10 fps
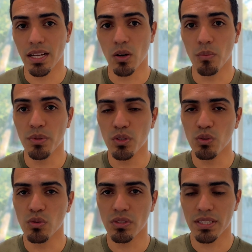help
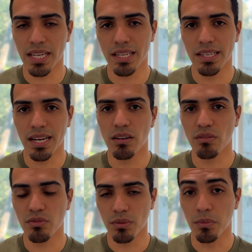you stand
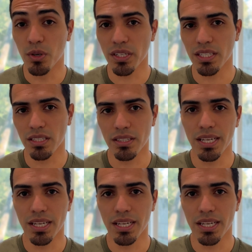out from the market.